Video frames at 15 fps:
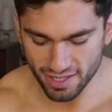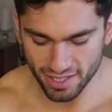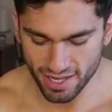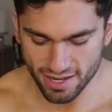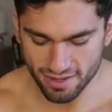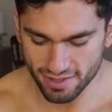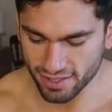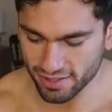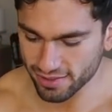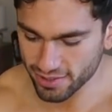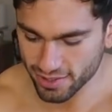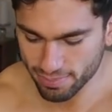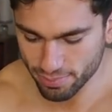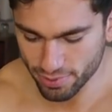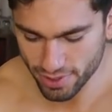Again, this
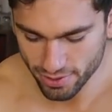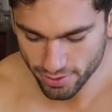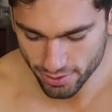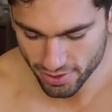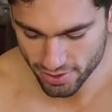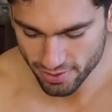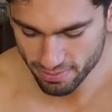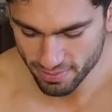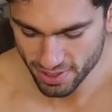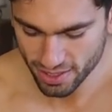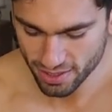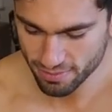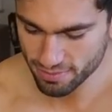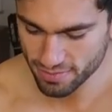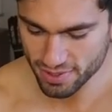looks pretty awesome.
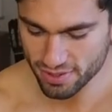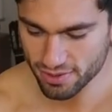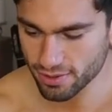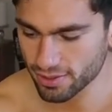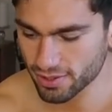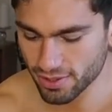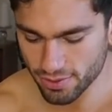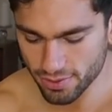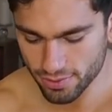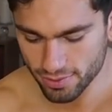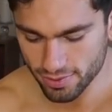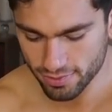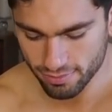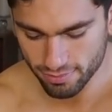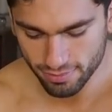It's not too
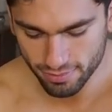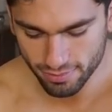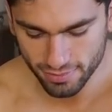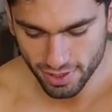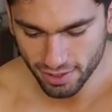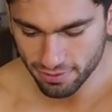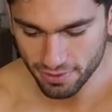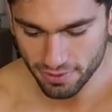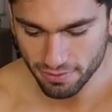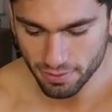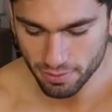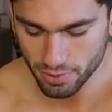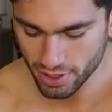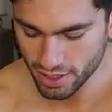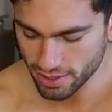different
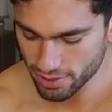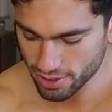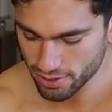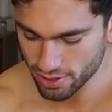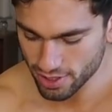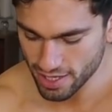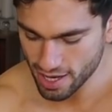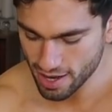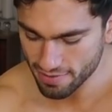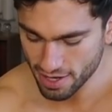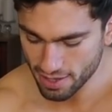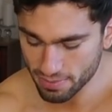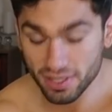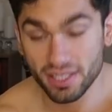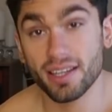from what I would usually eat. I haven't
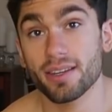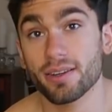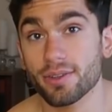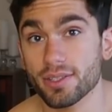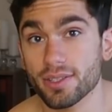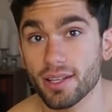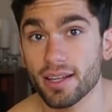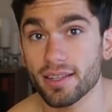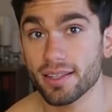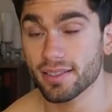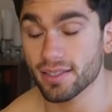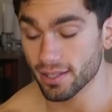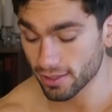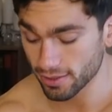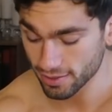had potatoes like
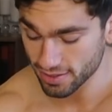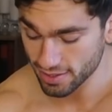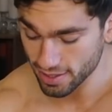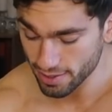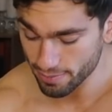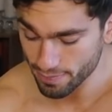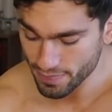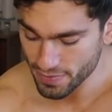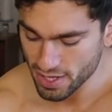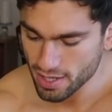this in a long time.